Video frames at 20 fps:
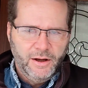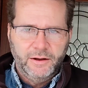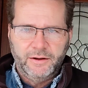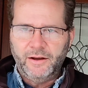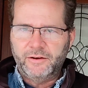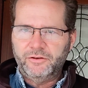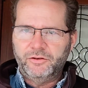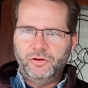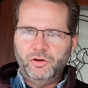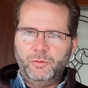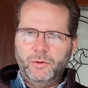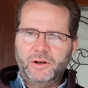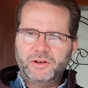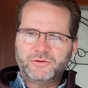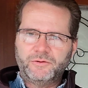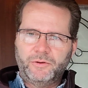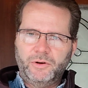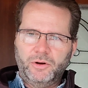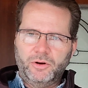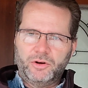Doesn't do much
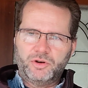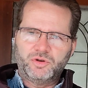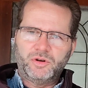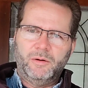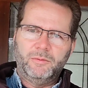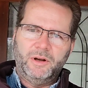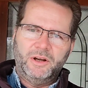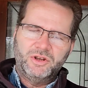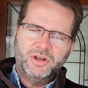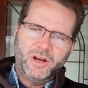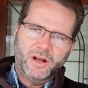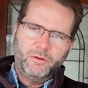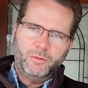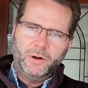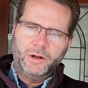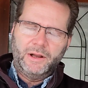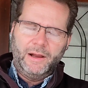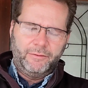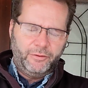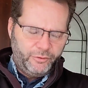for your extremities. You got to wear
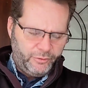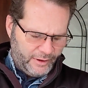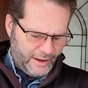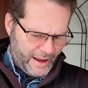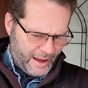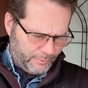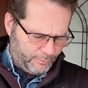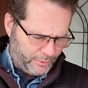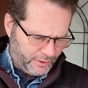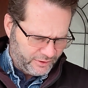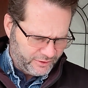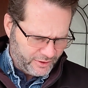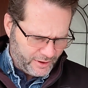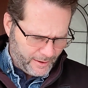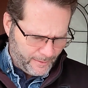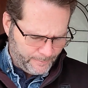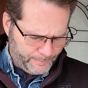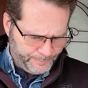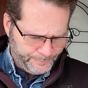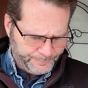gloves for that. But
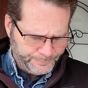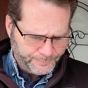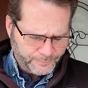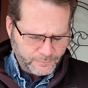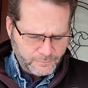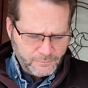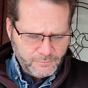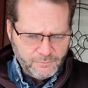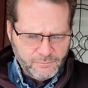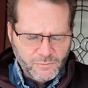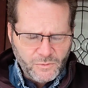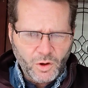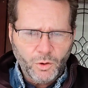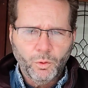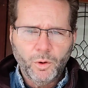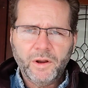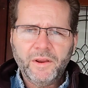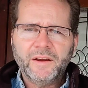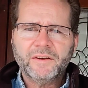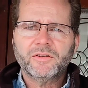
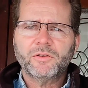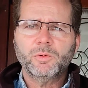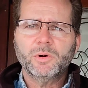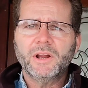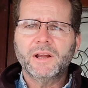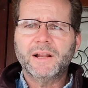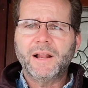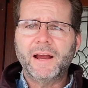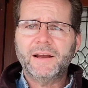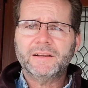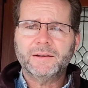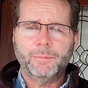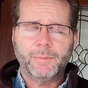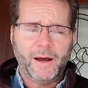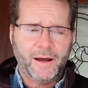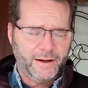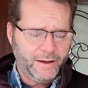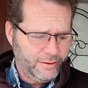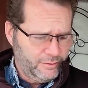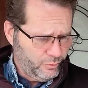one of the things I really liked
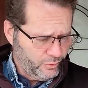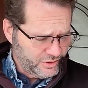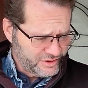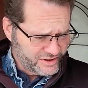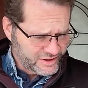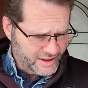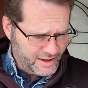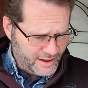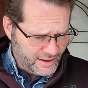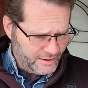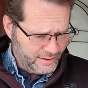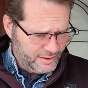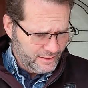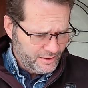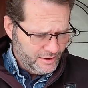about it was the